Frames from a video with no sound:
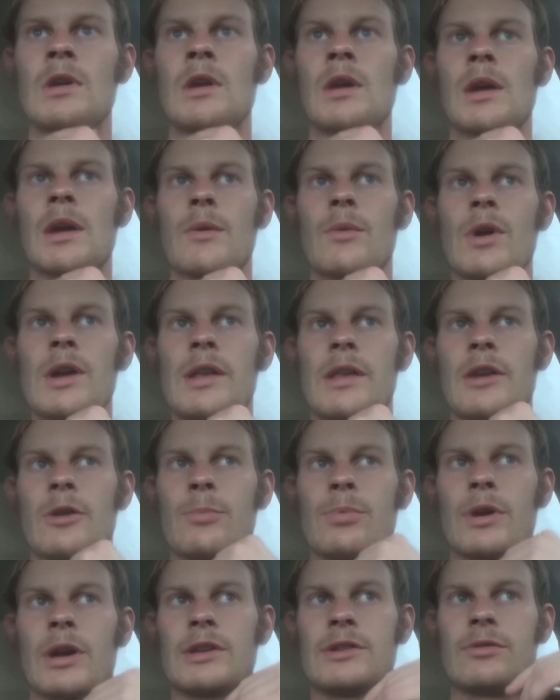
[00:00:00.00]
waited there
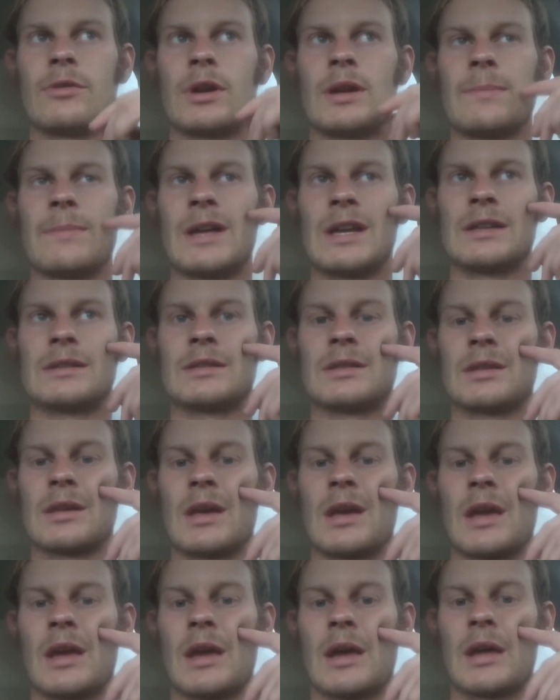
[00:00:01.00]
probably 20 minutes,
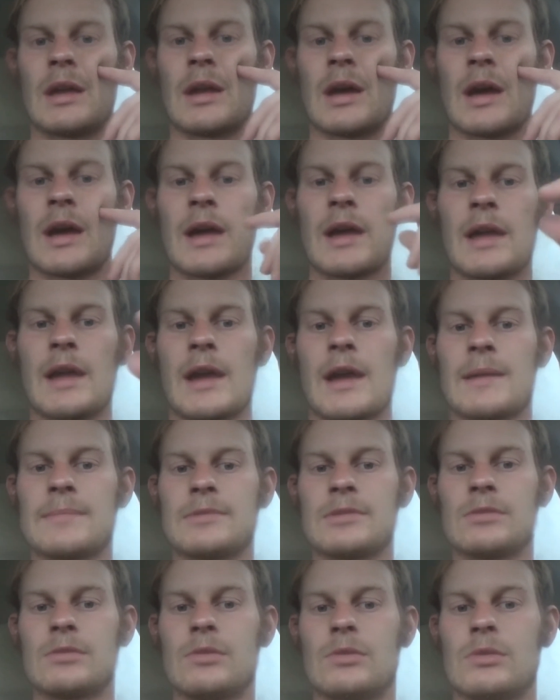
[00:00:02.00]
and
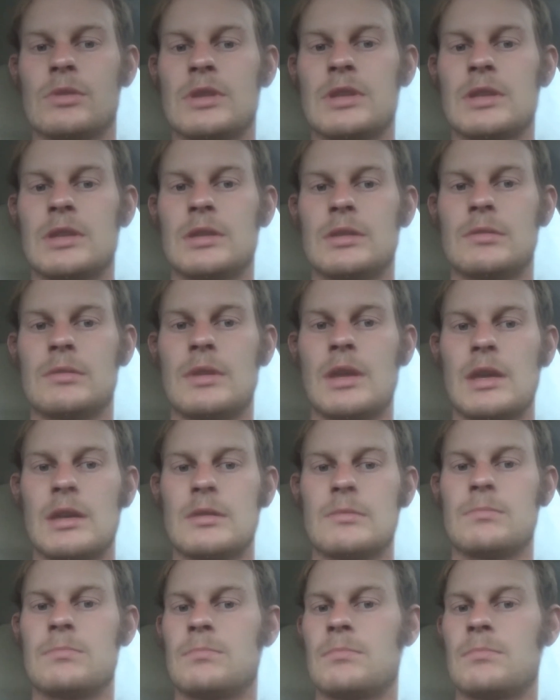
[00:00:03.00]
they